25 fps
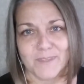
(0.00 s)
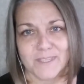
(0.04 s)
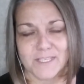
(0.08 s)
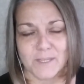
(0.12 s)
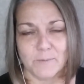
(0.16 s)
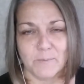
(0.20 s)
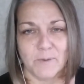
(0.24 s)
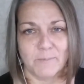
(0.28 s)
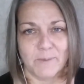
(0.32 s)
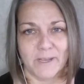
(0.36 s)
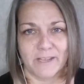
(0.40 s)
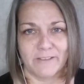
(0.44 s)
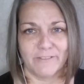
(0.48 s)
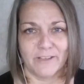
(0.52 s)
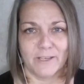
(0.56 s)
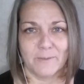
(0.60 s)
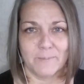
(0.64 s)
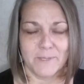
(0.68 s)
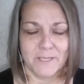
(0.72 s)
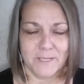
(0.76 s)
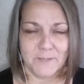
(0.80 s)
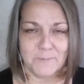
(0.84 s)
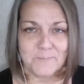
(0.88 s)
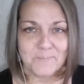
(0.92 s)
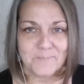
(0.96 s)
some of my
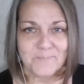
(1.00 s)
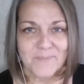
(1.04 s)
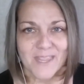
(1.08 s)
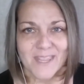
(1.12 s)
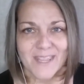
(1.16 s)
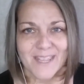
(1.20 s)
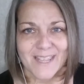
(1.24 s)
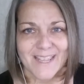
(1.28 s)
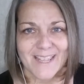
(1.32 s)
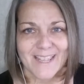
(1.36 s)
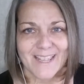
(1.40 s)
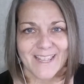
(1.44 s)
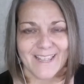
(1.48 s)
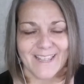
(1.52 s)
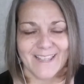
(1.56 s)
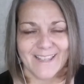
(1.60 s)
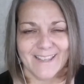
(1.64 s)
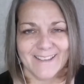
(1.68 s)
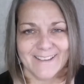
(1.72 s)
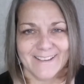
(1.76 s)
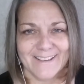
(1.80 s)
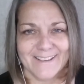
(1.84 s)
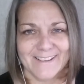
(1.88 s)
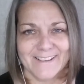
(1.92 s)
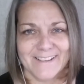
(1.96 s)
family.
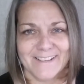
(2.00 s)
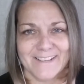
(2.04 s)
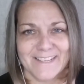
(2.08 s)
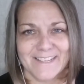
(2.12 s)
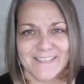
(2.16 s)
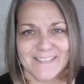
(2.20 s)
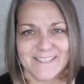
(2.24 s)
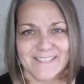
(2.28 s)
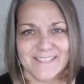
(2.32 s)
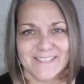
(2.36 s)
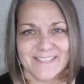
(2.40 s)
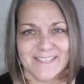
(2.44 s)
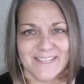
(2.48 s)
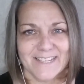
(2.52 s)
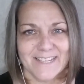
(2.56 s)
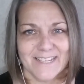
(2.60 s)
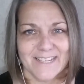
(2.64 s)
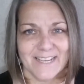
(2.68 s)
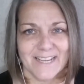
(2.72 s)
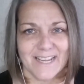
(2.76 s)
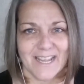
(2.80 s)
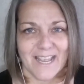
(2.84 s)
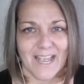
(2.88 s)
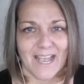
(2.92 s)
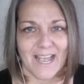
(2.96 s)
And
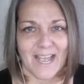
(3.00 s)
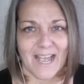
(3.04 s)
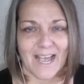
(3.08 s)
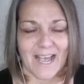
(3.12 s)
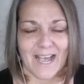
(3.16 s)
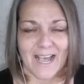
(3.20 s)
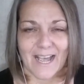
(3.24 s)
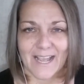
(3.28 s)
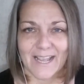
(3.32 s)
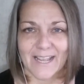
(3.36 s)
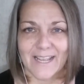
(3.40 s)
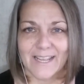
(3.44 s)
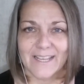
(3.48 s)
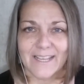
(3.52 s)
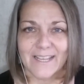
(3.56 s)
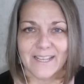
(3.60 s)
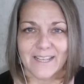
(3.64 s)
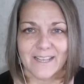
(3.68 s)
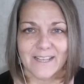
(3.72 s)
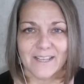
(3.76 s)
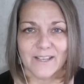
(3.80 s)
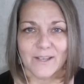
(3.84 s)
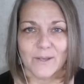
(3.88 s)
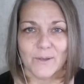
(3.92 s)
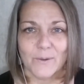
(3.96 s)
I
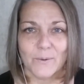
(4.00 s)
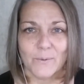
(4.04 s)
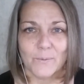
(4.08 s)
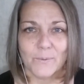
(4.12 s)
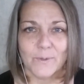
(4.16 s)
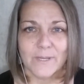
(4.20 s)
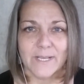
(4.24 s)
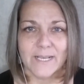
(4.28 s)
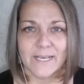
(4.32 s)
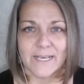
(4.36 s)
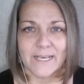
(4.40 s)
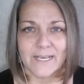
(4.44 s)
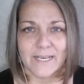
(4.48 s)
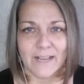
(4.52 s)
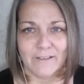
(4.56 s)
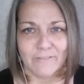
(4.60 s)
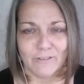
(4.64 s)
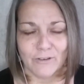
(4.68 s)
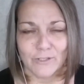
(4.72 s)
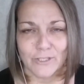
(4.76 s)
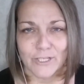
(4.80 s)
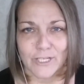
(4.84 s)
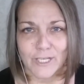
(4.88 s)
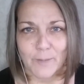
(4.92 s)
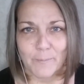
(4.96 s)
would
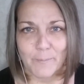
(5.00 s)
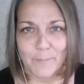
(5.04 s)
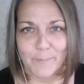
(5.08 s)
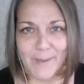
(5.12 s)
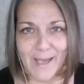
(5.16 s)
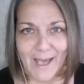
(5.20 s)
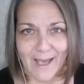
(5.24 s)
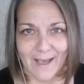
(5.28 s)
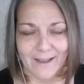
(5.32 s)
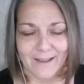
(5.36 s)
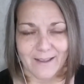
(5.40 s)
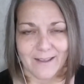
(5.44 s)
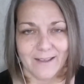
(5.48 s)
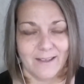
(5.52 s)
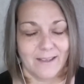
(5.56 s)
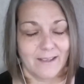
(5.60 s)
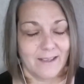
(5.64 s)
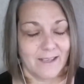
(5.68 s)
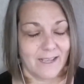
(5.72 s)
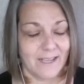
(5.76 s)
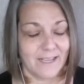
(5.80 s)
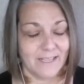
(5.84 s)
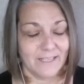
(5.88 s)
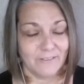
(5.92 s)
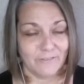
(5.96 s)
never look back.
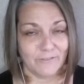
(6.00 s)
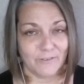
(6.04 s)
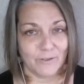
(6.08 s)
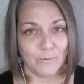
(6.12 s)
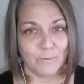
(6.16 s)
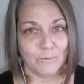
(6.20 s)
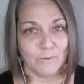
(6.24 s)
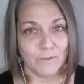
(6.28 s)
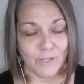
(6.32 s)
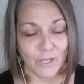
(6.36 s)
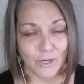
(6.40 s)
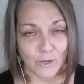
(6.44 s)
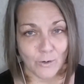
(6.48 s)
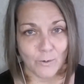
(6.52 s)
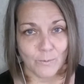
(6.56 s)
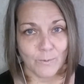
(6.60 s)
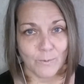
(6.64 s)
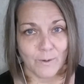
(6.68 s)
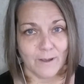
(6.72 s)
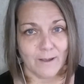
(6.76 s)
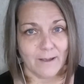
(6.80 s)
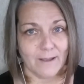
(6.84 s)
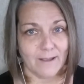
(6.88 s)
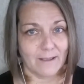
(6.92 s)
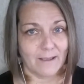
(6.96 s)
And if you
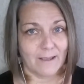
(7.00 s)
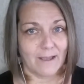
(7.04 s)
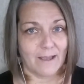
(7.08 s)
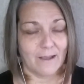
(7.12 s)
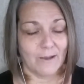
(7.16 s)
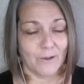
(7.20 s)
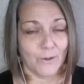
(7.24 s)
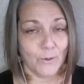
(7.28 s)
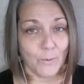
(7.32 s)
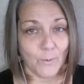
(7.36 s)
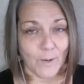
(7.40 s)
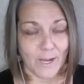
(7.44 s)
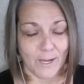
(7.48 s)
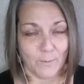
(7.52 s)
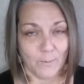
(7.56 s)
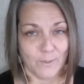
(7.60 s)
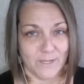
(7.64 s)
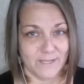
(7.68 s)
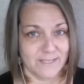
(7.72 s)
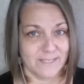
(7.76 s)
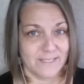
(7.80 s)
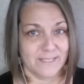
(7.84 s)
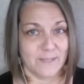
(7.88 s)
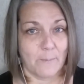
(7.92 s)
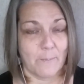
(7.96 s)
know who I
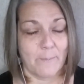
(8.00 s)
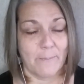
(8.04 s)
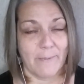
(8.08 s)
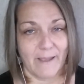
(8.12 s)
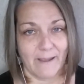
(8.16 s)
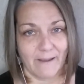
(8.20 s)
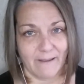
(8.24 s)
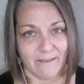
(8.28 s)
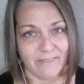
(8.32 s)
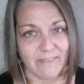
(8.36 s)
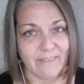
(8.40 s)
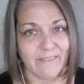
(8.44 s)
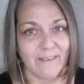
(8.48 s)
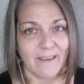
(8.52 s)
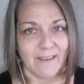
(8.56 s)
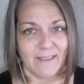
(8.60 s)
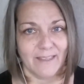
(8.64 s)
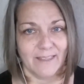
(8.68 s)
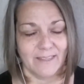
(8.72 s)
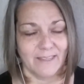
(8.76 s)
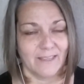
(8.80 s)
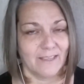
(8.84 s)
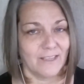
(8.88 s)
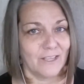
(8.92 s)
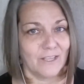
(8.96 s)
was back
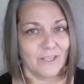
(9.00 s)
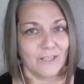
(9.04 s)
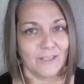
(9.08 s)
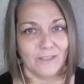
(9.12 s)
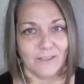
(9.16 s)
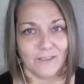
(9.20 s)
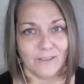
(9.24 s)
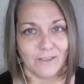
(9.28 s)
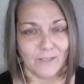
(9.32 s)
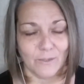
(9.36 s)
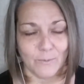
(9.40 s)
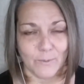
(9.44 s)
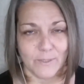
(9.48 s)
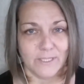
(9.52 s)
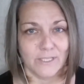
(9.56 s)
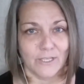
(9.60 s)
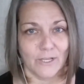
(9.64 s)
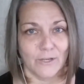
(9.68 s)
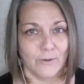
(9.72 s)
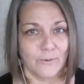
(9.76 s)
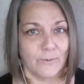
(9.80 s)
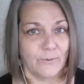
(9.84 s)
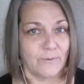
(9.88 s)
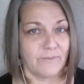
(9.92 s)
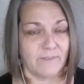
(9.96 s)
then, you would
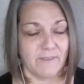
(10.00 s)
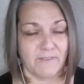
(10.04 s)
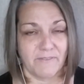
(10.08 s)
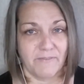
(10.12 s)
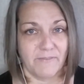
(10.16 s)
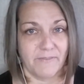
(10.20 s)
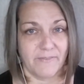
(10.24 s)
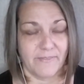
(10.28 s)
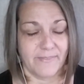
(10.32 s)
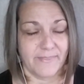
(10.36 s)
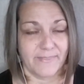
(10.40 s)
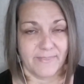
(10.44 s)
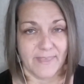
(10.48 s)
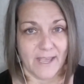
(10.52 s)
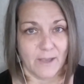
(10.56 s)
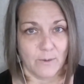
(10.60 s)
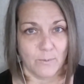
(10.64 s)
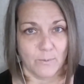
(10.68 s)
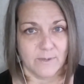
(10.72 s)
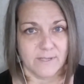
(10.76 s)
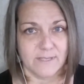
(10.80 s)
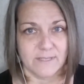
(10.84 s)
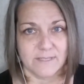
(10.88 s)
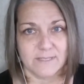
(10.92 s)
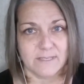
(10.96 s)
know that that
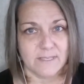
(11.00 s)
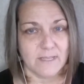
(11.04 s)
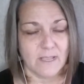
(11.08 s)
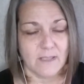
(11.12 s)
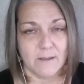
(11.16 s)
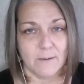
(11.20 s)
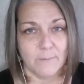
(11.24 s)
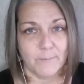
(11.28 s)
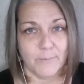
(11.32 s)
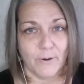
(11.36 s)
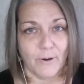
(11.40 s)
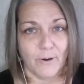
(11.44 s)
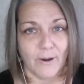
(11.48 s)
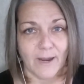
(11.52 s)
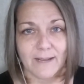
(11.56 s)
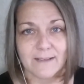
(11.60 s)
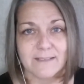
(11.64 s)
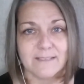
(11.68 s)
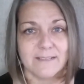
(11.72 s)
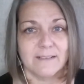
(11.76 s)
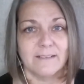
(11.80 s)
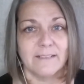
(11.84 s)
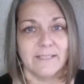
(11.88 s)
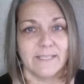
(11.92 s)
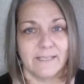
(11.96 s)
was
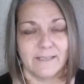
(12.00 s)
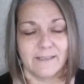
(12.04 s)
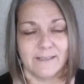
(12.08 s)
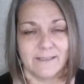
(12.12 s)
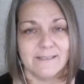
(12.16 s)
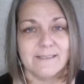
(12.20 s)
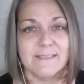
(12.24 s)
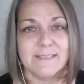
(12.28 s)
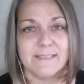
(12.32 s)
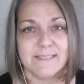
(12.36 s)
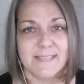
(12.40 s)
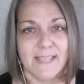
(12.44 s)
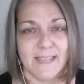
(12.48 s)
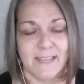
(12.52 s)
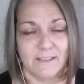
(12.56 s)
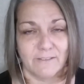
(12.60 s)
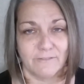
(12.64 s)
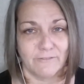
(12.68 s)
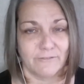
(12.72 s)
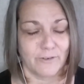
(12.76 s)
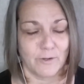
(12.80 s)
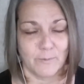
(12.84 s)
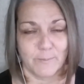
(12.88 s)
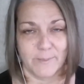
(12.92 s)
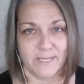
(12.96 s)
practically
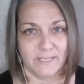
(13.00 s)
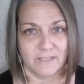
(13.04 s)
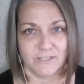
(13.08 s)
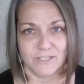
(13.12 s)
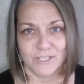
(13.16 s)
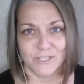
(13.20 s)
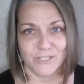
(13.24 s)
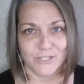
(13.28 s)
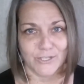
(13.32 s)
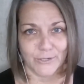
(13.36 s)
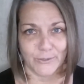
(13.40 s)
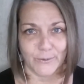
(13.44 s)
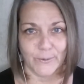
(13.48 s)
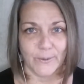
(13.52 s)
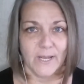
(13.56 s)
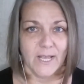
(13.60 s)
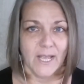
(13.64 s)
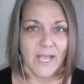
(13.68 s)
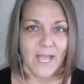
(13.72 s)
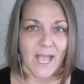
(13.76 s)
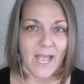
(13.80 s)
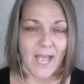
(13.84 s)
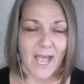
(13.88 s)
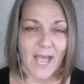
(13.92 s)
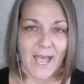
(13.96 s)
insane for me to do.
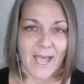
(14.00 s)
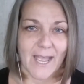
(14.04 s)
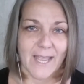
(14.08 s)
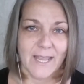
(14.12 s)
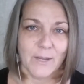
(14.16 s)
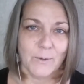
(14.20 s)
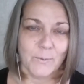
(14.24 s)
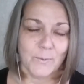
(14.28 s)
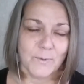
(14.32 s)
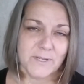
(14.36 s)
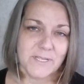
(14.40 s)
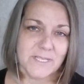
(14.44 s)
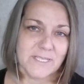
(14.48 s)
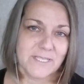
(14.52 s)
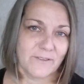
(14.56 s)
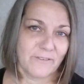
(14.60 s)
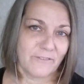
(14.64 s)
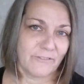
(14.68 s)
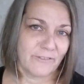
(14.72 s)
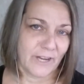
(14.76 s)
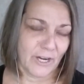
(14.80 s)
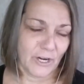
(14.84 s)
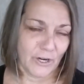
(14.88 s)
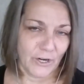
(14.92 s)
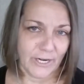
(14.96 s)
I was a
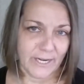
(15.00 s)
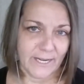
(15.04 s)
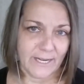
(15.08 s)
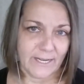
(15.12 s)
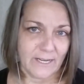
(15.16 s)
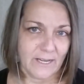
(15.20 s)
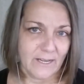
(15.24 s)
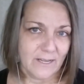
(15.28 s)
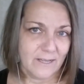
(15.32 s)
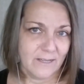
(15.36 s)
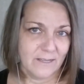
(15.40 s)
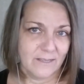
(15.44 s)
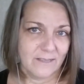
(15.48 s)
very,